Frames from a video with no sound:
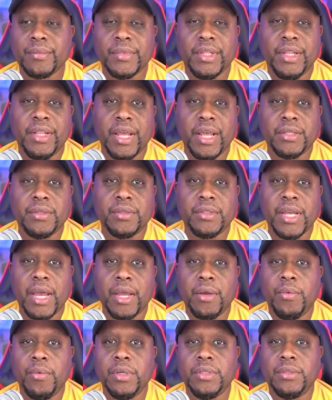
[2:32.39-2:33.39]
And that's what
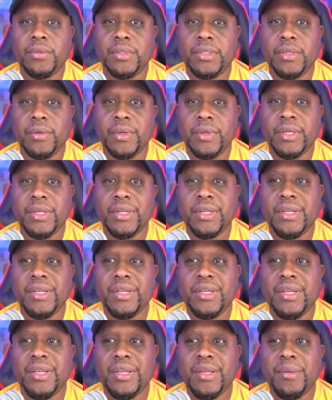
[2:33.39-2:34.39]
Tiger Woods was doing.
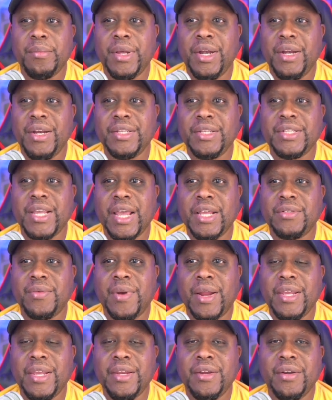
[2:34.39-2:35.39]
But in this case
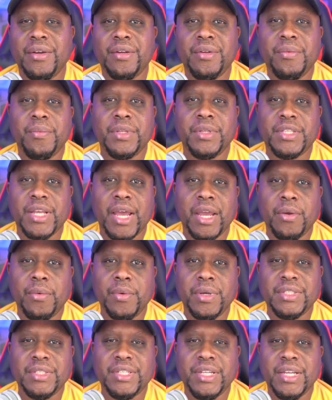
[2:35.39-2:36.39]
right here, what Tiger
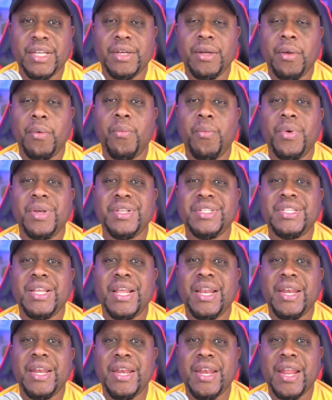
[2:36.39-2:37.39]
Woods did was
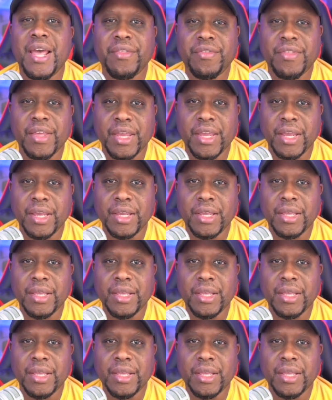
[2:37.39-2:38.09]
nothing.